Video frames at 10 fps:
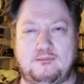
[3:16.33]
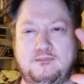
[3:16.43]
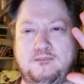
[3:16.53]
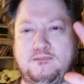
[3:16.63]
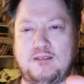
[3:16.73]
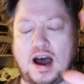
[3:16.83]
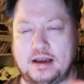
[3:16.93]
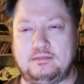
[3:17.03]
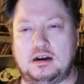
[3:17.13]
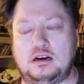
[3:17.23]

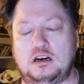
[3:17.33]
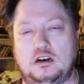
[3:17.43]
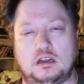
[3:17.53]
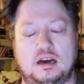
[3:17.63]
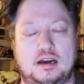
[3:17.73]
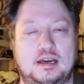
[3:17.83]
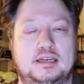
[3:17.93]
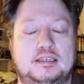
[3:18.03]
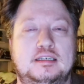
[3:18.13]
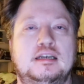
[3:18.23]
500
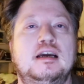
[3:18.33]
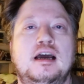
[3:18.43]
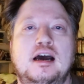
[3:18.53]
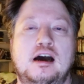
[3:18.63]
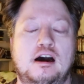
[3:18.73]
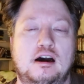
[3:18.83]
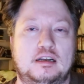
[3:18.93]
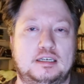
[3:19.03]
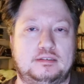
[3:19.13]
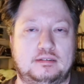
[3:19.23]
likes
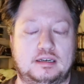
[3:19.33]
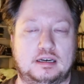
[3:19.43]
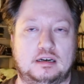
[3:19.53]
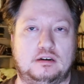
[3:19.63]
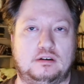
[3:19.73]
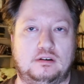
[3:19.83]
on this video.